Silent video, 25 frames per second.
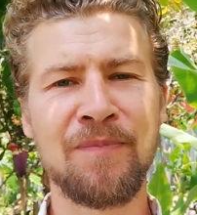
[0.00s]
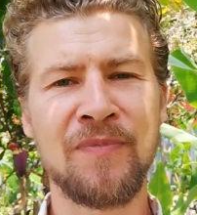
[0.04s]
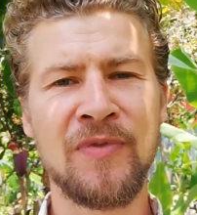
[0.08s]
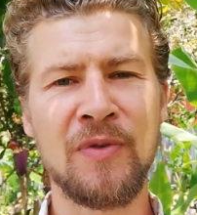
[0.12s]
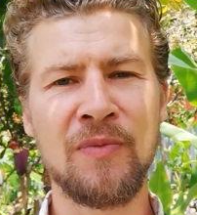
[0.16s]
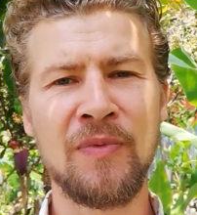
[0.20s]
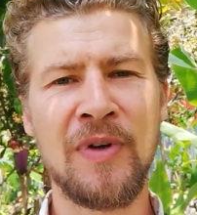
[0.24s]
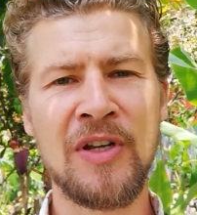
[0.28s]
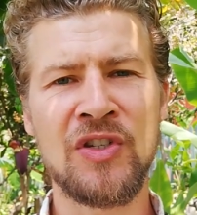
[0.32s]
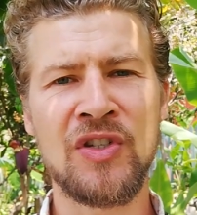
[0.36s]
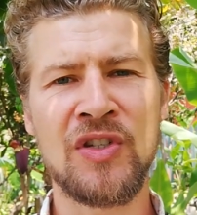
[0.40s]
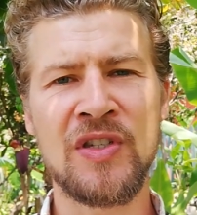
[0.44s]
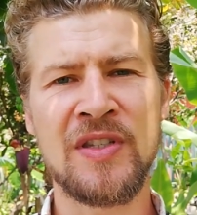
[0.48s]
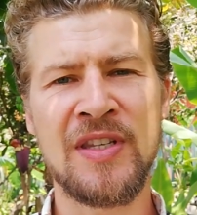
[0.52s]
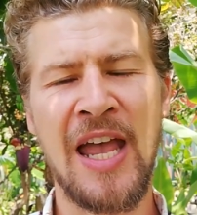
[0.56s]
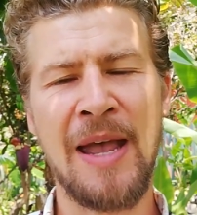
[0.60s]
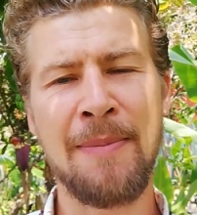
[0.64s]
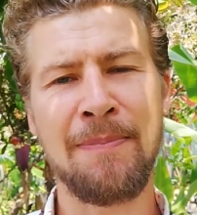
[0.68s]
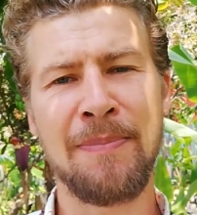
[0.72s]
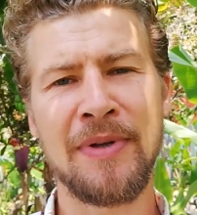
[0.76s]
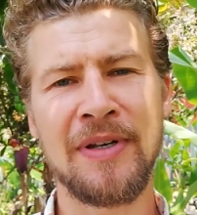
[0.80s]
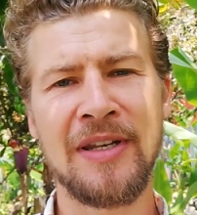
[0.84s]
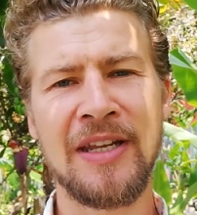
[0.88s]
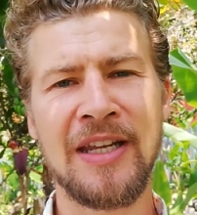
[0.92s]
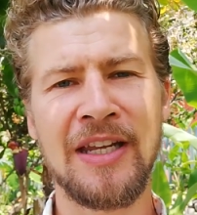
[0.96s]
which is
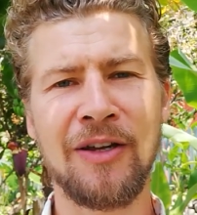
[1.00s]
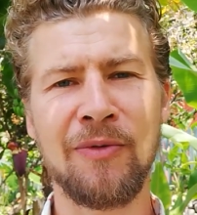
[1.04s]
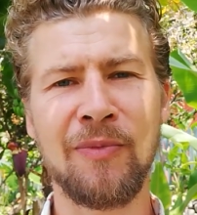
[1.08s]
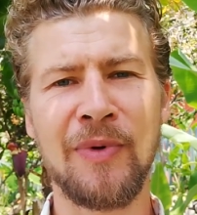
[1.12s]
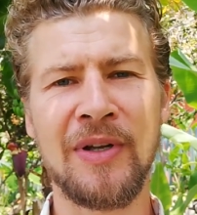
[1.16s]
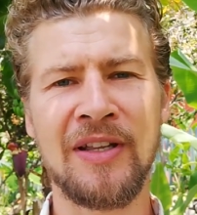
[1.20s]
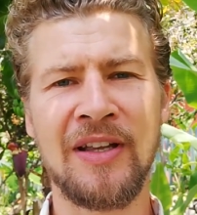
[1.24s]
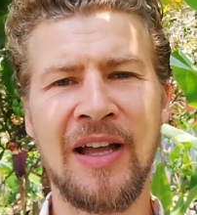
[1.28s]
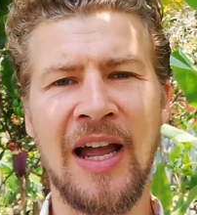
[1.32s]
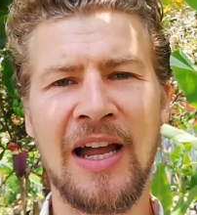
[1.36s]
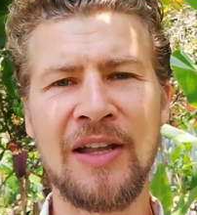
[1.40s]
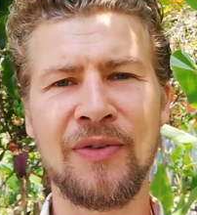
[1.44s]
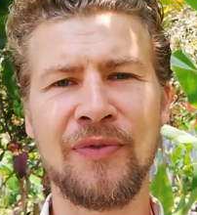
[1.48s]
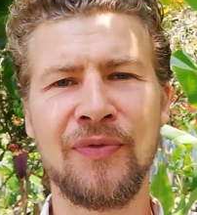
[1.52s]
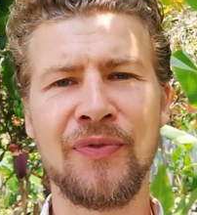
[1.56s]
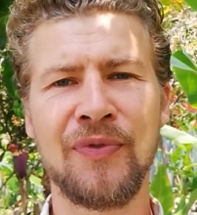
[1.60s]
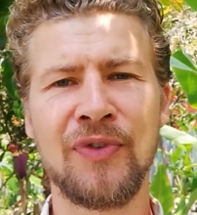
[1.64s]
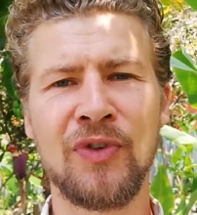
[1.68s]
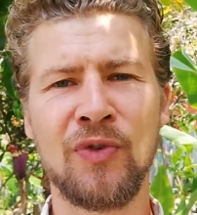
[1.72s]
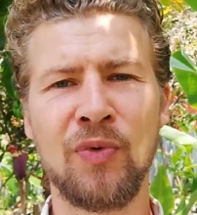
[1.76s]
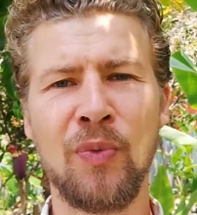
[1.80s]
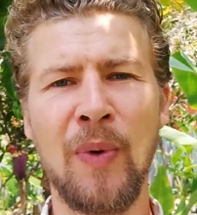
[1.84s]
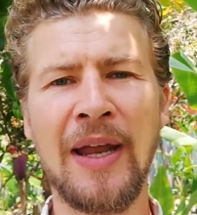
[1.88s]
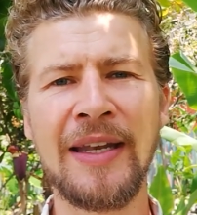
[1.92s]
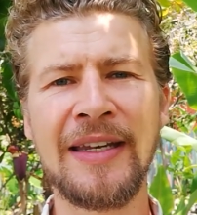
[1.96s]
happening with kind of
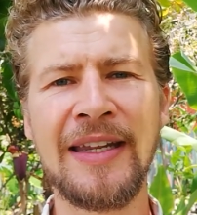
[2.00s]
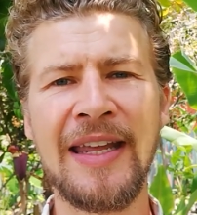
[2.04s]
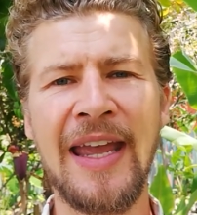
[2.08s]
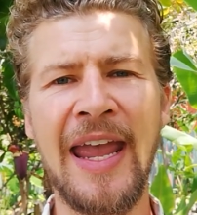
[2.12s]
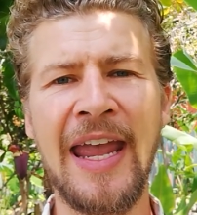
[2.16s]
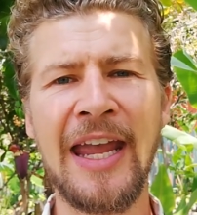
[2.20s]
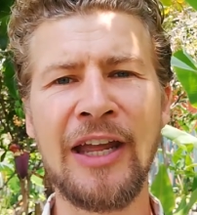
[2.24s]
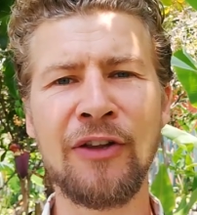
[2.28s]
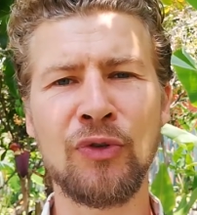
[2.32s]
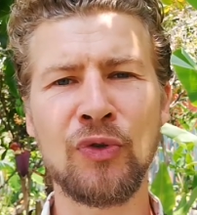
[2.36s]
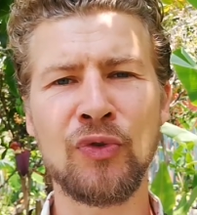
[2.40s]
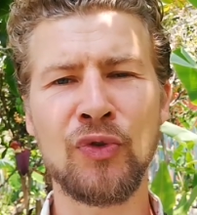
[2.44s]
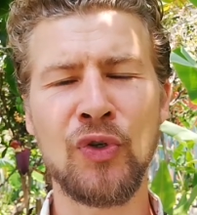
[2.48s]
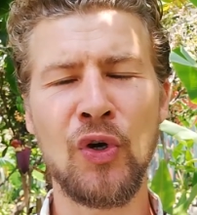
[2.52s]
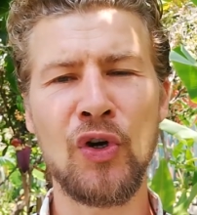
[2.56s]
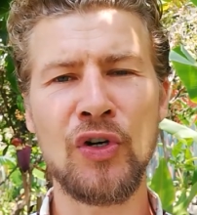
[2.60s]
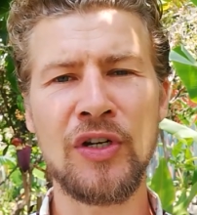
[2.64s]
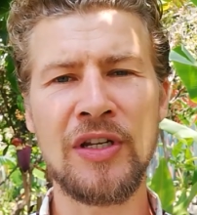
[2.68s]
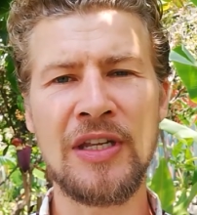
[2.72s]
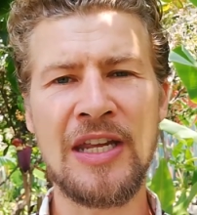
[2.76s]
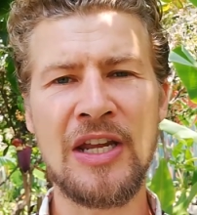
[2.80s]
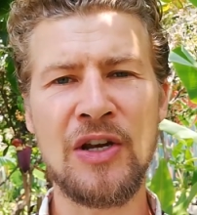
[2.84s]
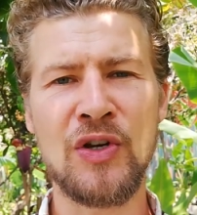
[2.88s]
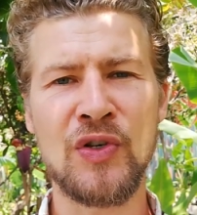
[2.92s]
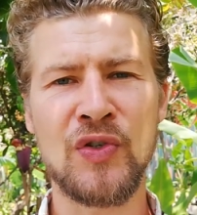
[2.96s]
28 to 30
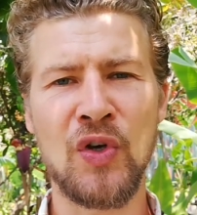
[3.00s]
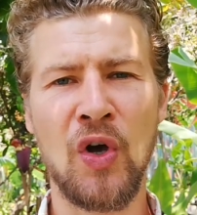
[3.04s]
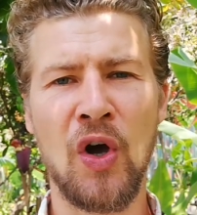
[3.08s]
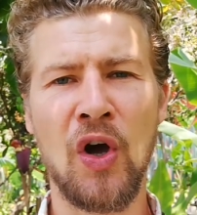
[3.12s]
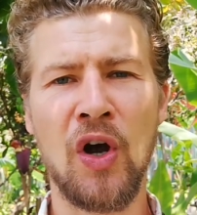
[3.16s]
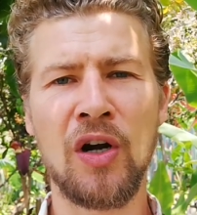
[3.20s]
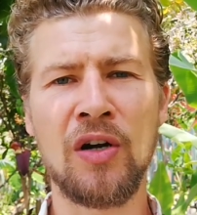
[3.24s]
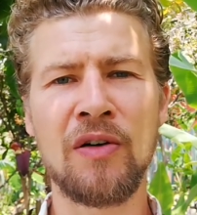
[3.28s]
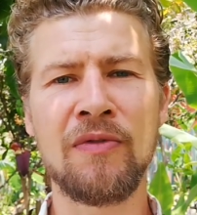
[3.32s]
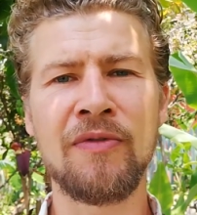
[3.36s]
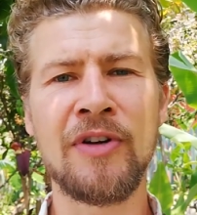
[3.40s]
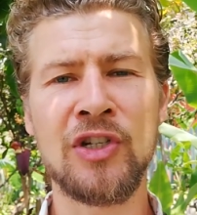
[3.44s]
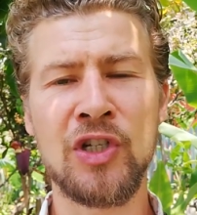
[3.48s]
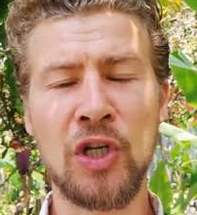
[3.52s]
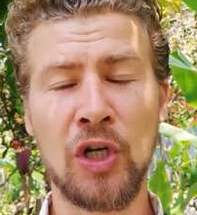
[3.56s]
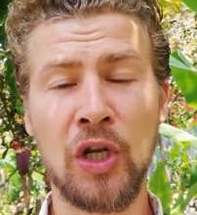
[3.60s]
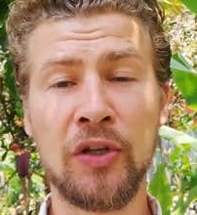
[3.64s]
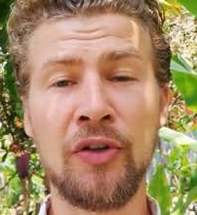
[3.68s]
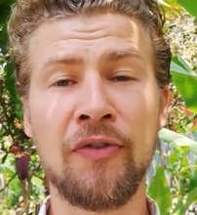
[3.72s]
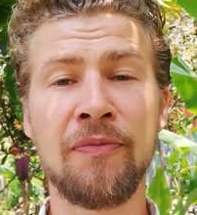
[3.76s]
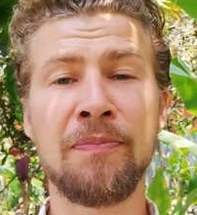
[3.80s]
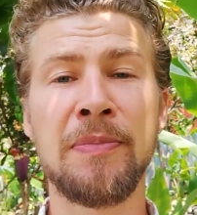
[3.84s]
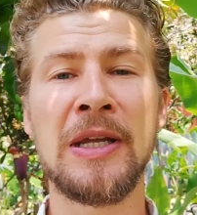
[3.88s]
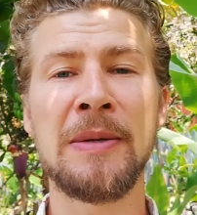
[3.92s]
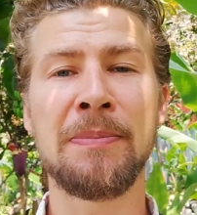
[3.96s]
years on, which a lot
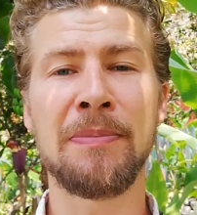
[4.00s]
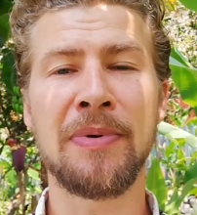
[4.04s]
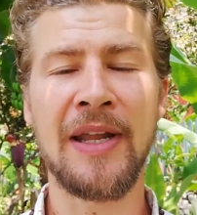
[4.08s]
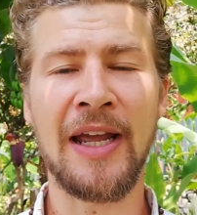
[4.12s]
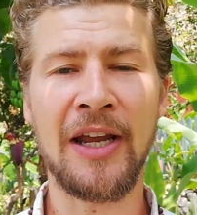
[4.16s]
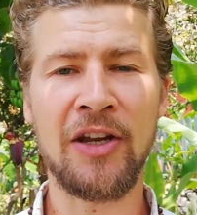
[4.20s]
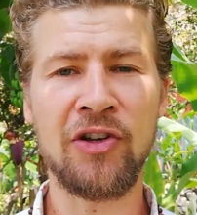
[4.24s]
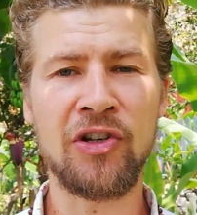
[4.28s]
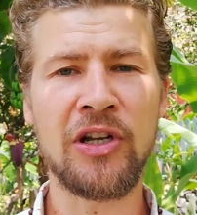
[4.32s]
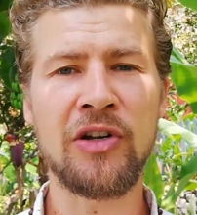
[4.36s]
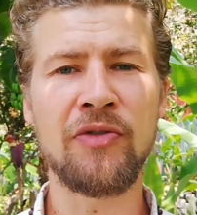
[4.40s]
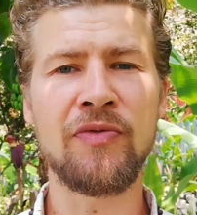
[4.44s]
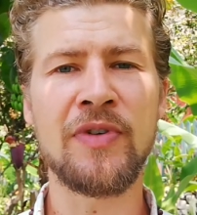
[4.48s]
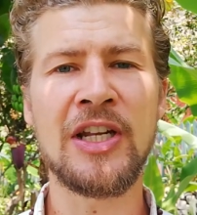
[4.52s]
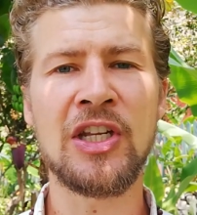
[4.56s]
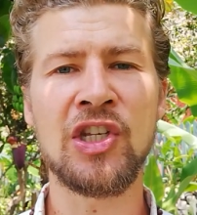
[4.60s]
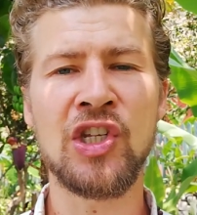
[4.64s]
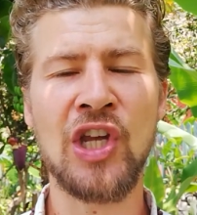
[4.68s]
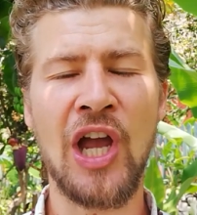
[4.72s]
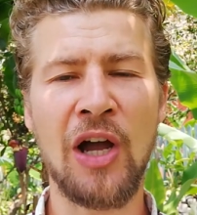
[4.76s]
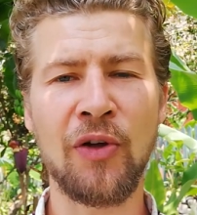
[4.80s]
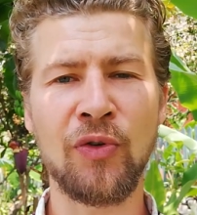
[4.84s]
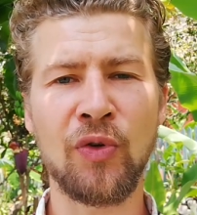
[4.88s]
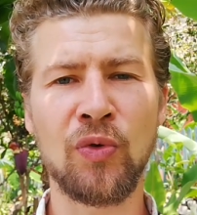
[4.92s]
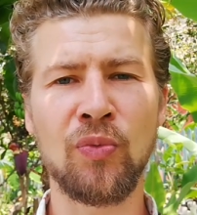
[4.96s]
of people actually reach
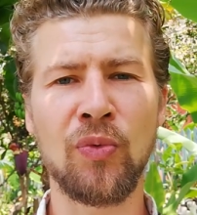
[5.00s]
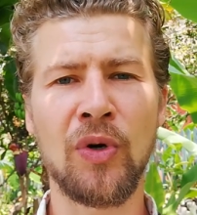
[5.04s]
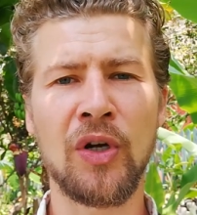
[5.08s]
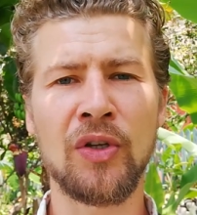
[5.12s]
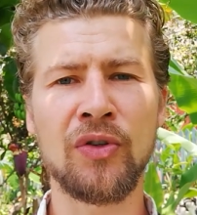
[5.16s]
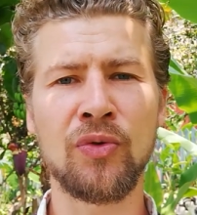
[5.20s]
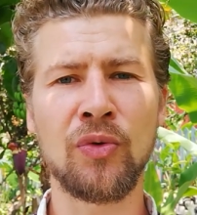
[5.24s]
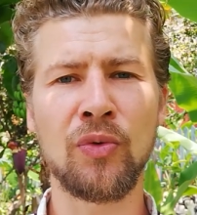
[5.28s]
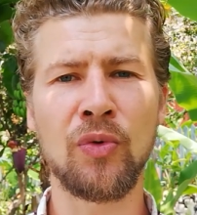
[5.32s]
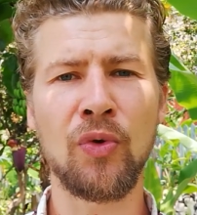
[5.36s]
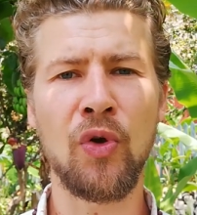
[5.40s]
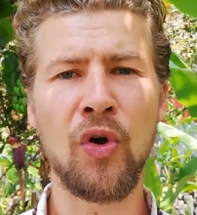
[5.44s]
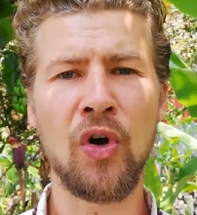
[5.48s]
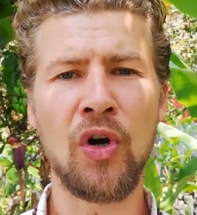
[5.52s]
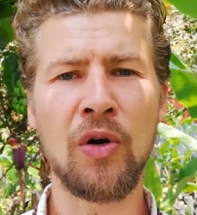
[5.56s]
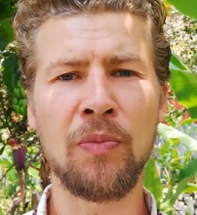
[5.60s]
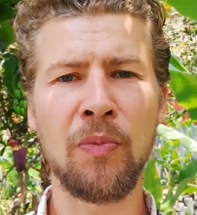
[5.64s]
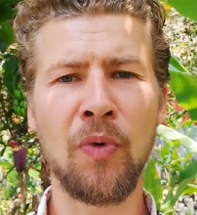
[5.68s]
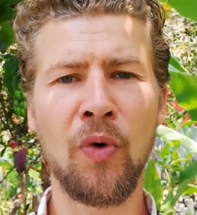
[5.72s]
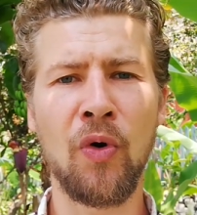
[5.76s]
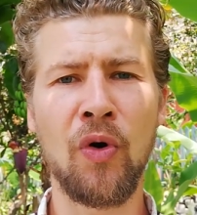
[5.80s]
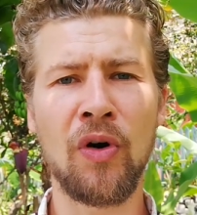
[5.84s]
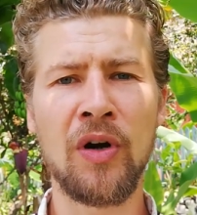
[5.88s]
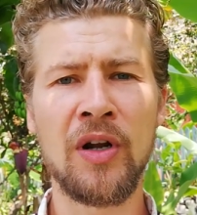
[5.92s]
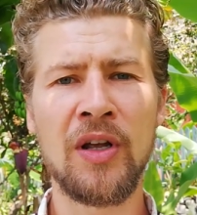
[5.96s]
out and want to learn
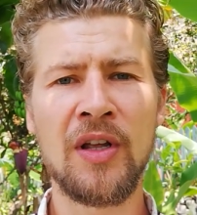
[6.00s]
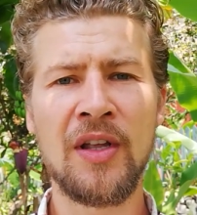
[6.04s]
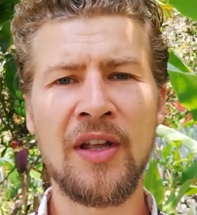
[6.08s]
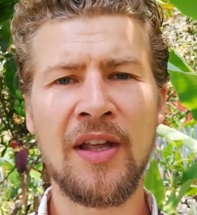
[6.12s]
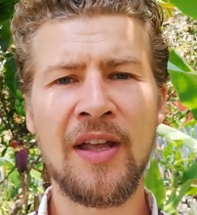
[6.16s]
more.